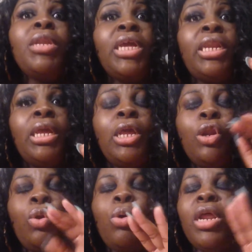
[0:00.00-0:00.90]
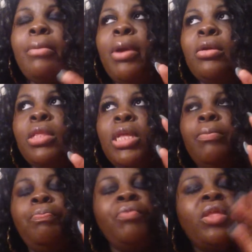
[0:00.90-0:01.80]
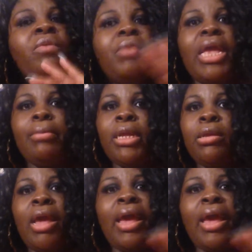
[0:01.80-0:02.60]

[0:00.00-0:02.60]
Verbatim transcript: Bellini. Lord have mercy, family.